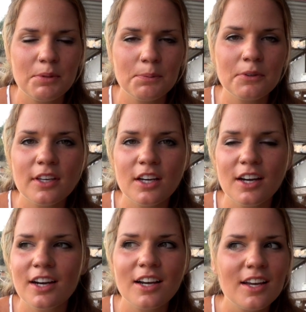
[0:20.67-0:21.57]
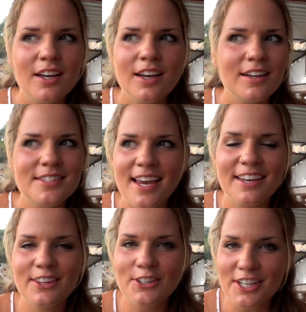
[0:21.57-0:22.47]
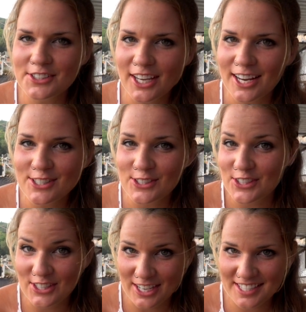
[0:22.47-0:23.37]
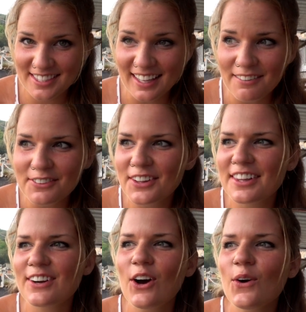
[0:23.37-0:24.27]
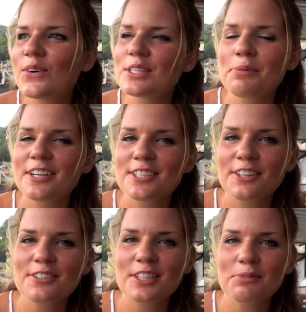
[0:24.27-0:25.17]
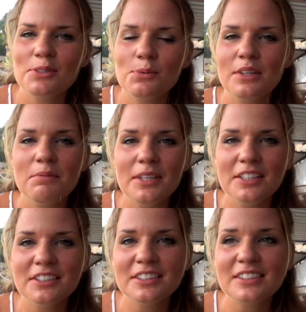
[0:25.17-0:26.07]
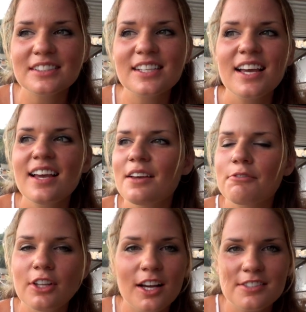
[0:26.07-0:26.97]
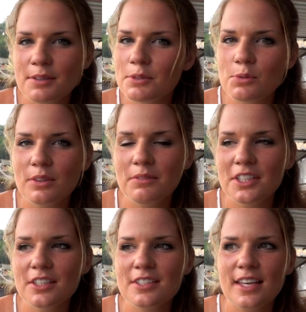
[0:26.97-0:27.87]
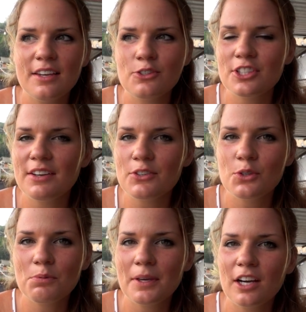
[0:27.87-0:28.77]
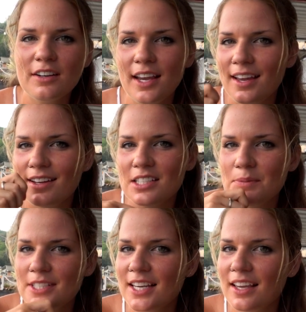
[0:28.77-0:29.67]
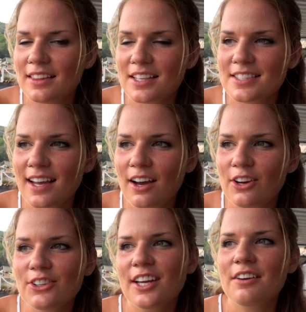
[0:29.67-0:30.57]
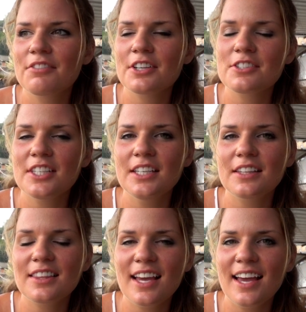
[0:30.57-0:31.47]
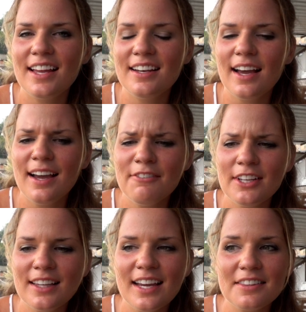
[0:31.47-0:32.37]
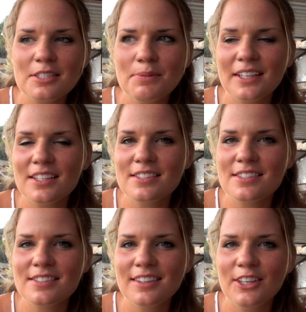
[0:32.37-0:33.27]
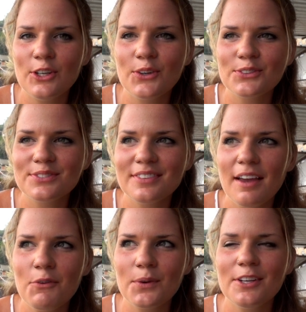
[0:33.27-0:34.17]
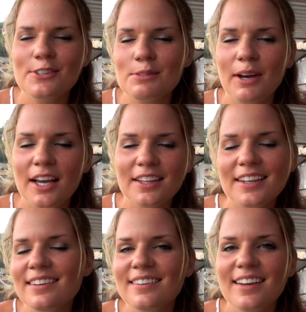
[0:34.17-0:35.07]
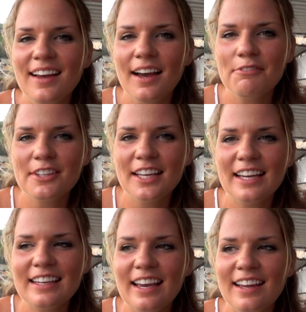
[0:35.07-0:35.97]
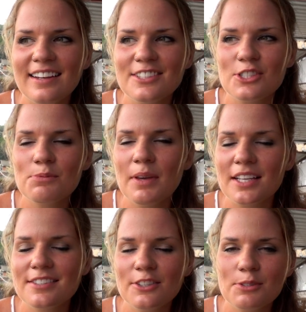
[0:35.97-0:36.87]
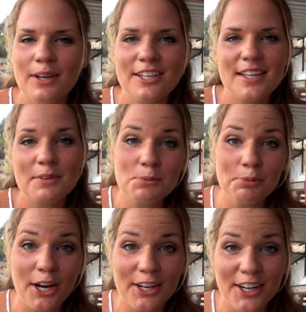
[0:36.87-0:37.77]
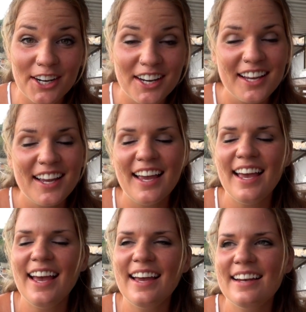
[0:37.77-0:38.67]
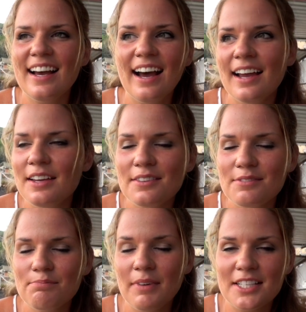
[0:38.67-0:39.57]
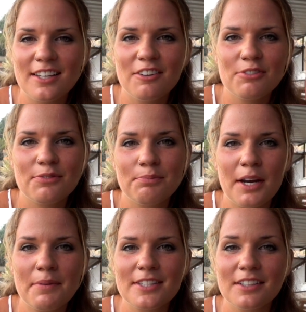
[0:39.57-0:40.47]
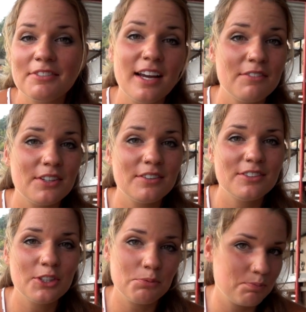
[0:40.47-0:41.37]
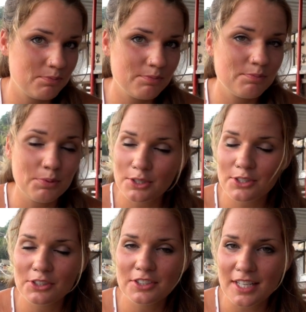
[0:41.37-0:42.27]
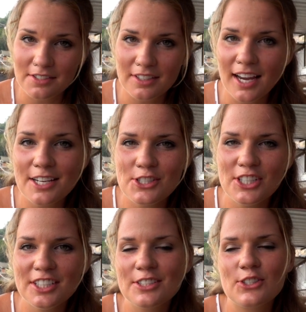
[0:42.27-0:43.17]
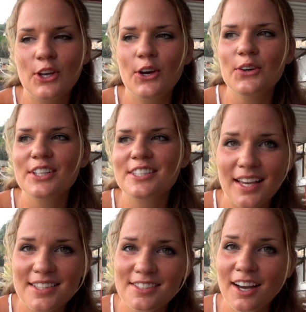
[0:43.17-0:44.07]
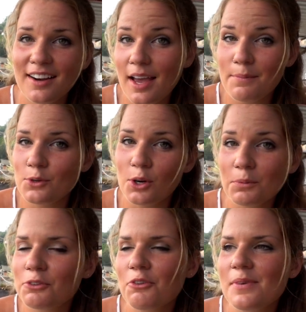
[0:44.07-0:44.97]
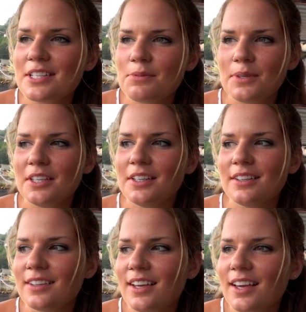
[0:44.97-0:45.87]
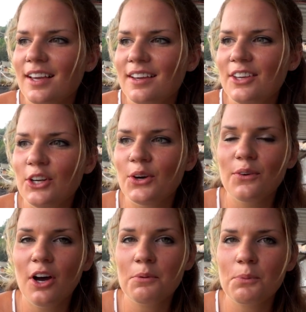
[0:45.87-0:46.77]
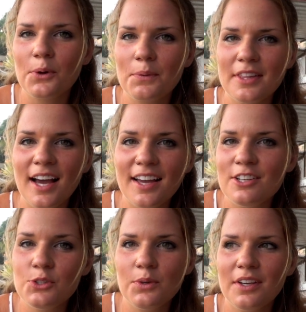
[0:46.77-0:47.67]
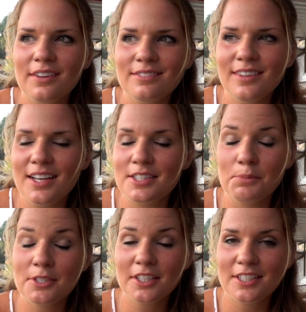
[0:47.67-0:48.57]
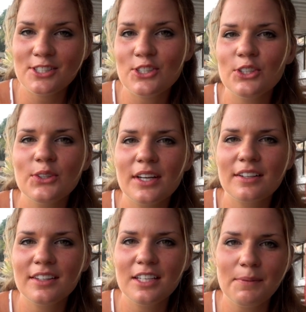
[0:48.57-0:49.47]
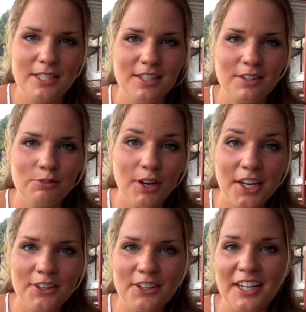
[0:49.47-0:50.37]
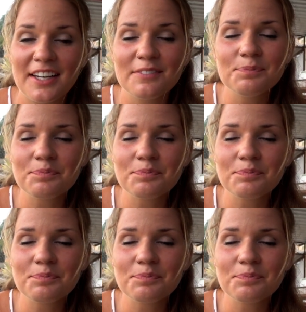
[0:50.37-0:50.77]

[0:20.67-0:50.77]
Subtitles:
People here take their dental hygiene to the next level. They're always brushing their teeth between meals, flossing between meals. They usually have a toothpick on hand to be taking things out of their teeth. And I really like this because, you know, everyone here is smiling, I feel like, and it just makes their smiles that much brighter. And I myself pride myself in having good personal dental hygiene. And so it's not abnormal for me to be, you know, on board with that and doing as the Brazilians do and cleaning my teeth regularly.